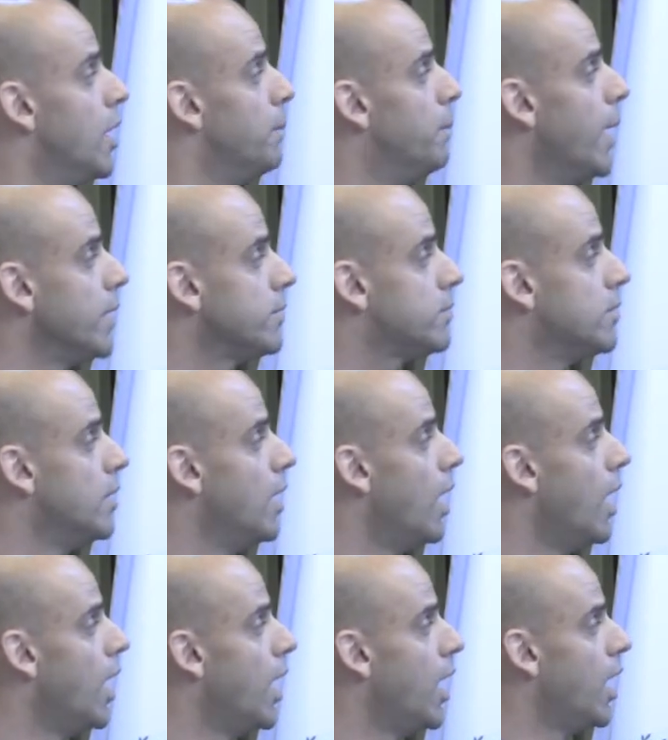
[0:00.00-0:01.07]
But
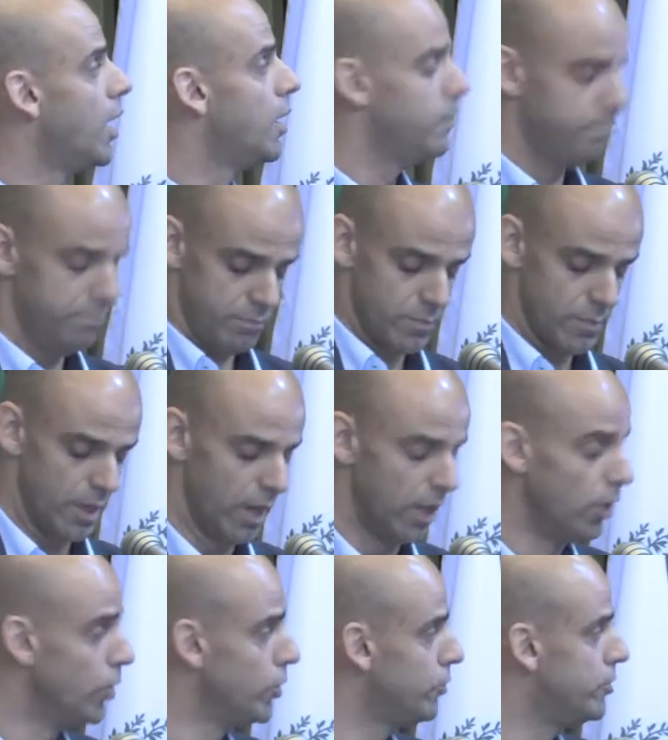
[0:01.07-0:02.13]
a
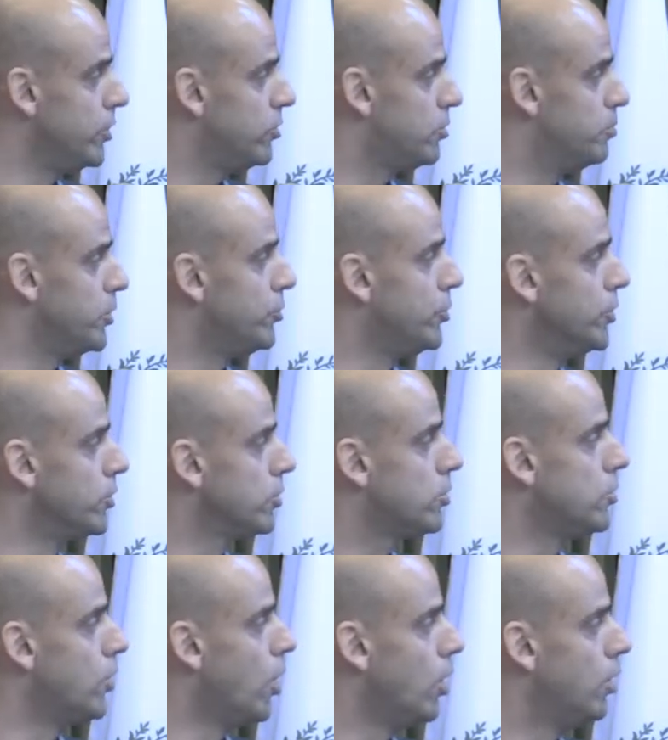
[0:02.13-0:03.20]
lot of these material
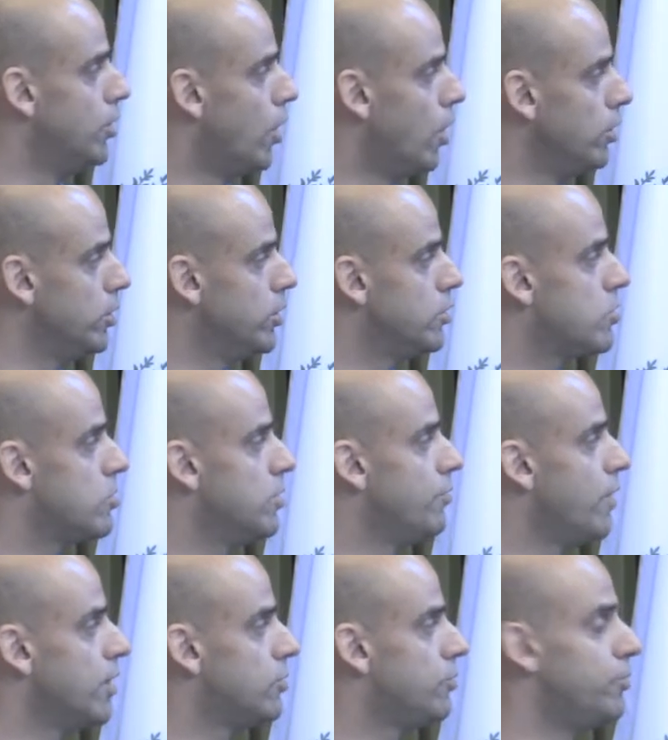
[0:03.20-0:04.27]
knowledge,
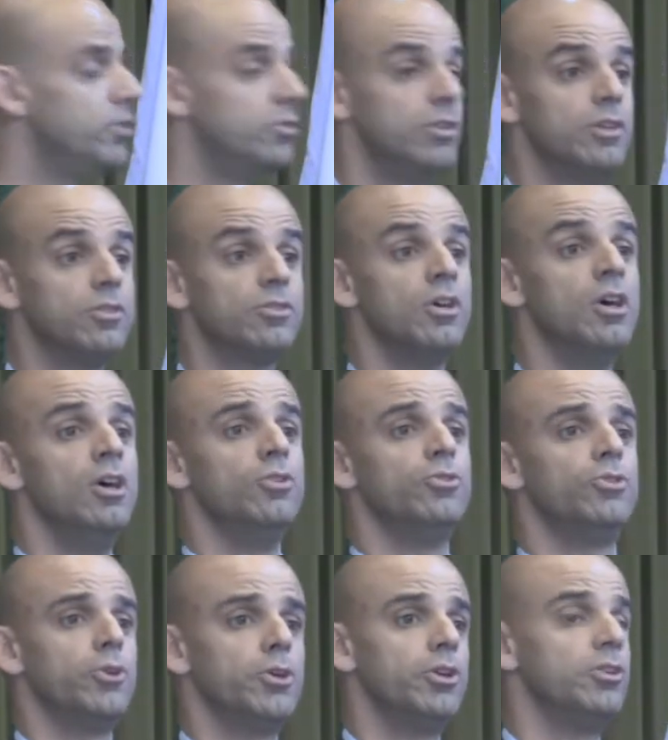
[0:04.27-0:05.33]
device physics,
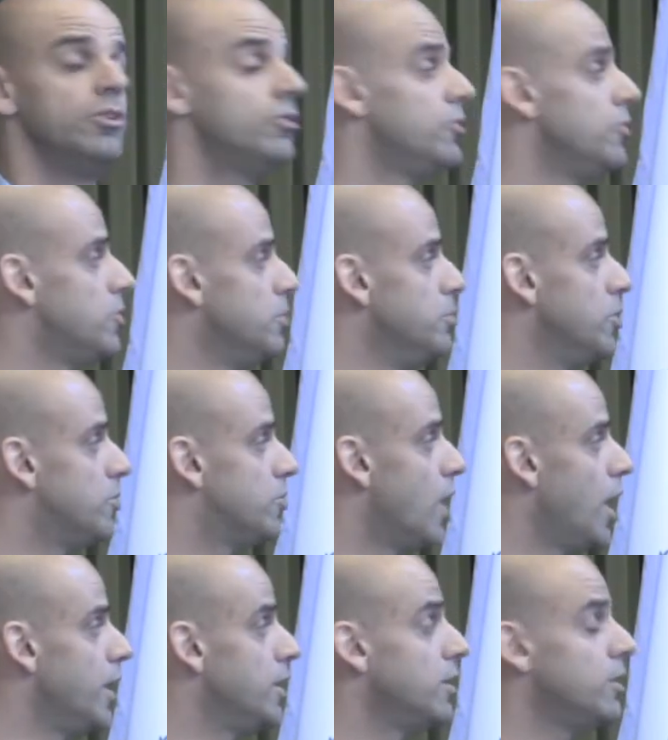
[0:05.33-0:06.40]
circuit and system
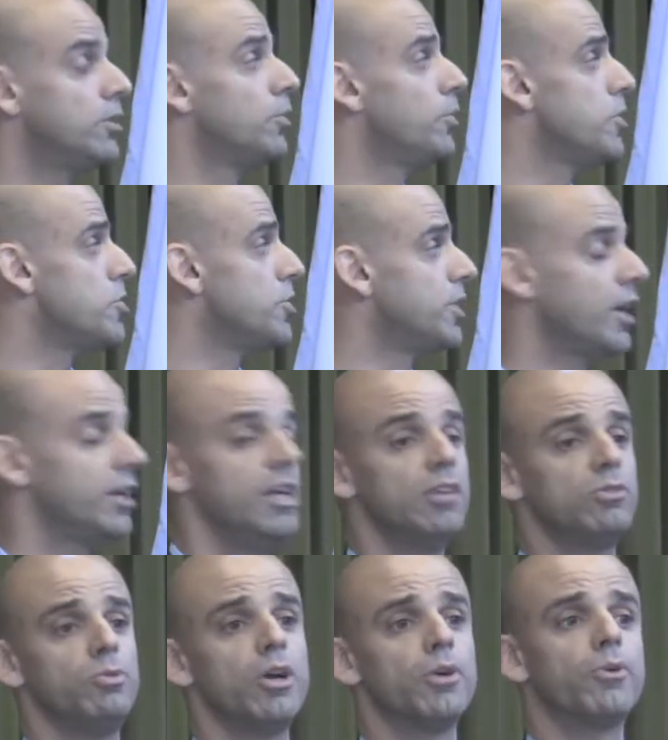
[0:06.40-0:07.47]
design and integration
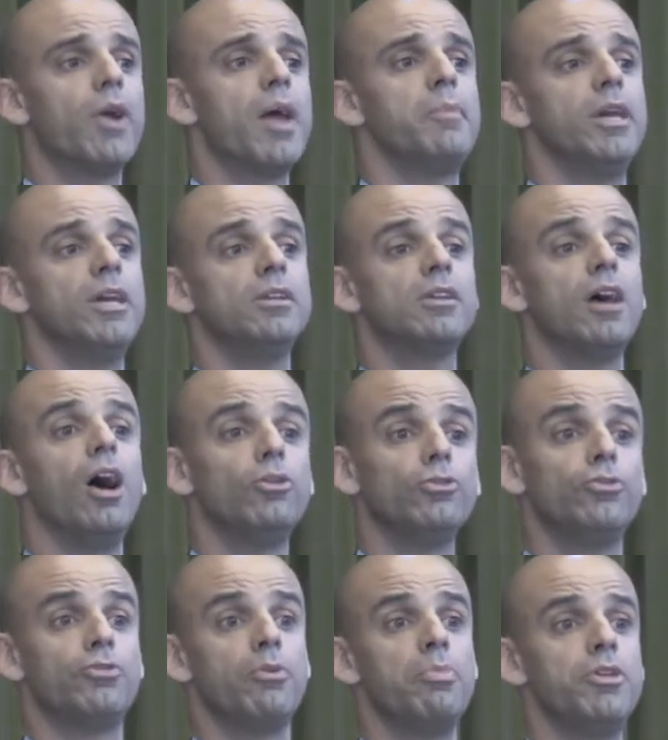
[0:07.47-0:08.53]
techniques, we are grabbing it
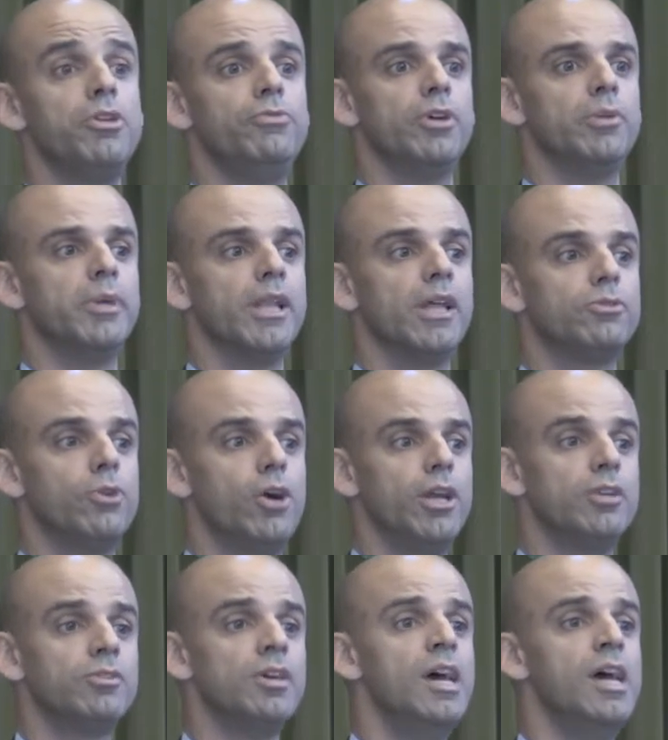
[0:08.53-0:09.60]
also from thin film
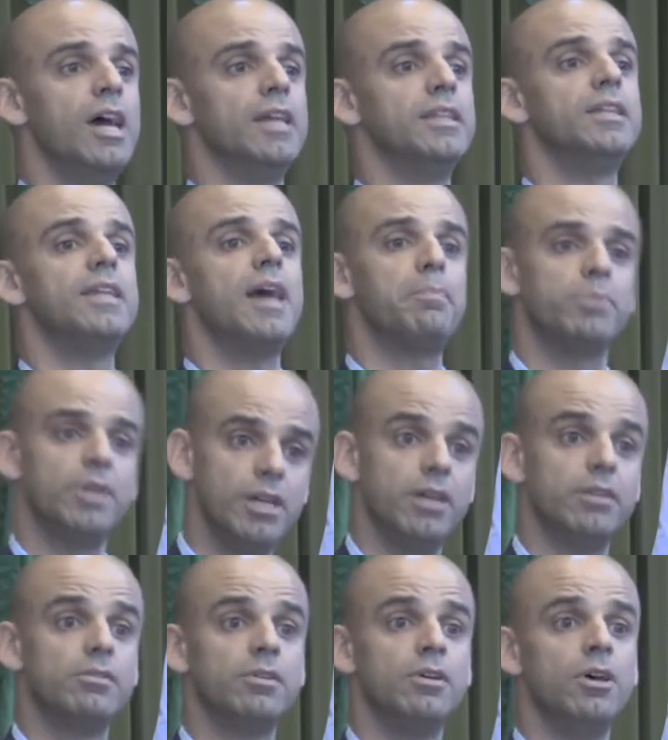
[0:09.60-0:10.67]
electronics and adapting
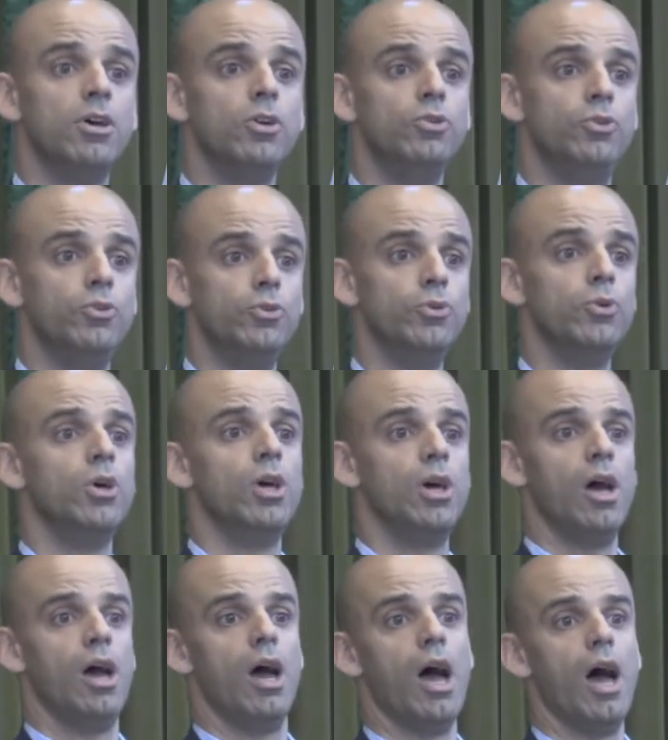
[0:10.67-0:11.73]
it to
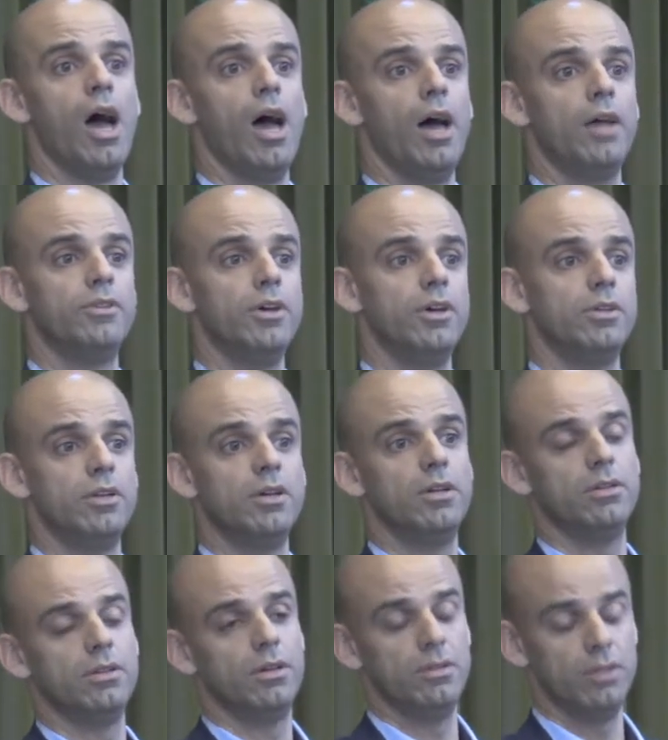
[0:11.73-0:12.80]

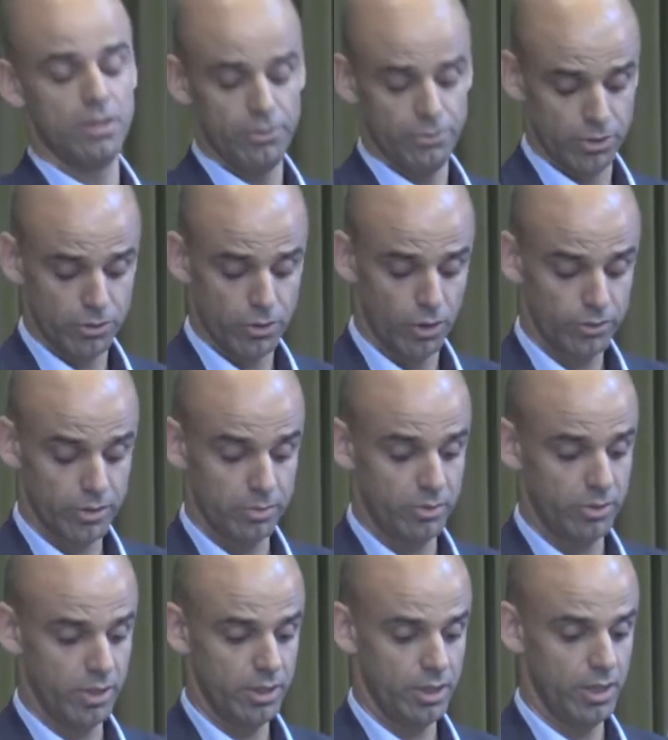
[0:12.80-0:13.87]
the different
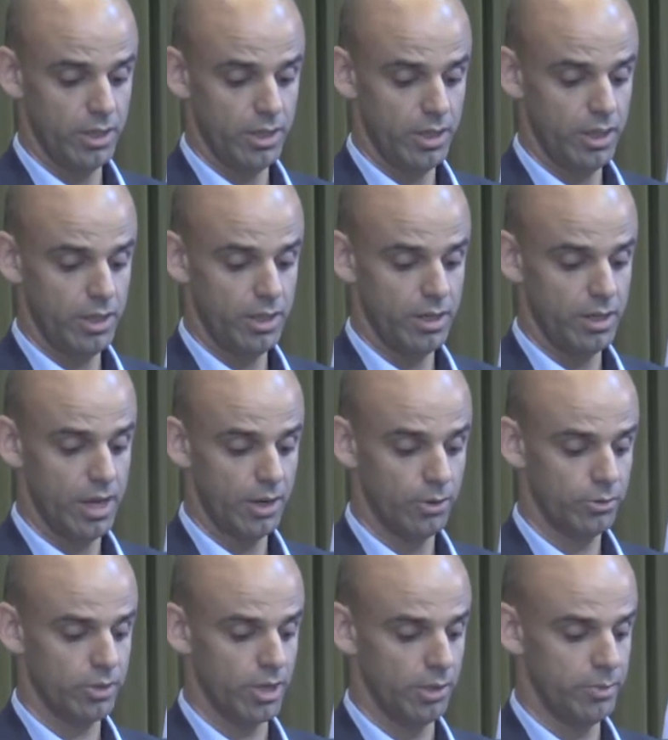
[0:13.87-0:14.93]
concepts in
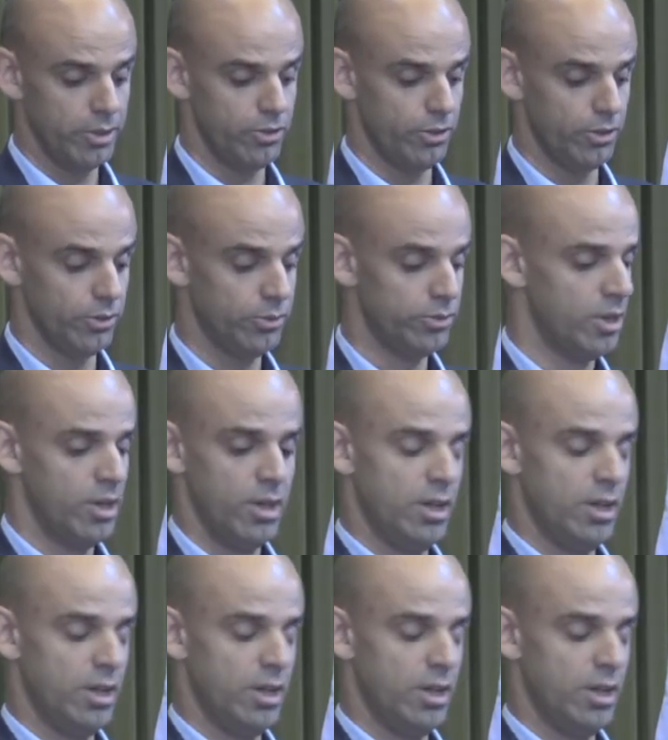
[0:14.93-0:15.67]
nanoscale materials.